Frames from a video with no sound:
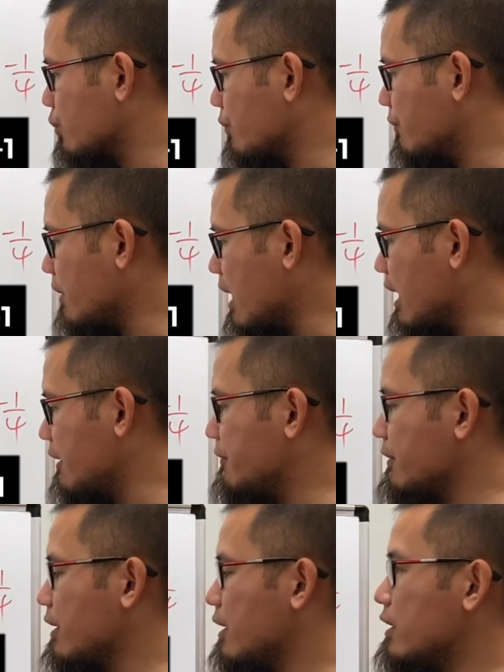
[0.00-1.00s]
to 5.
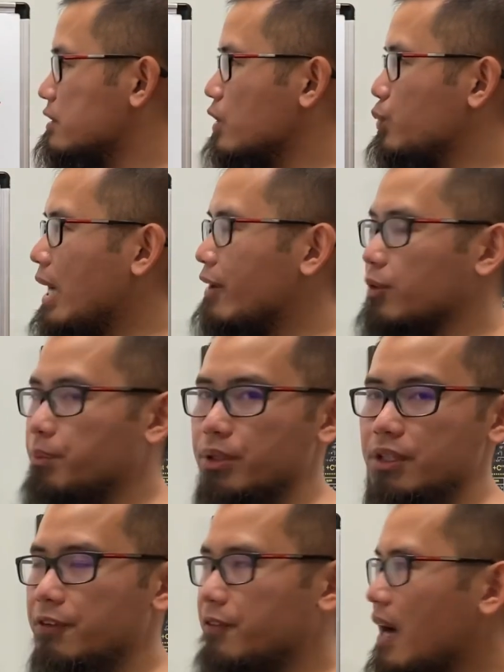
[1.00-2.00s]
So we have to put
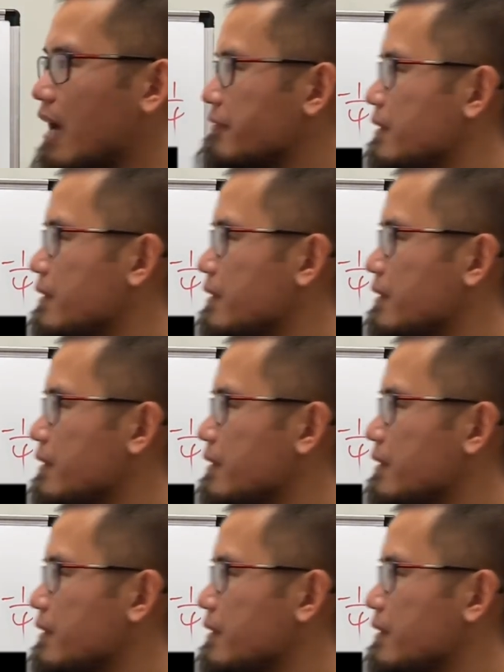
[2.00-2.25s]
in 5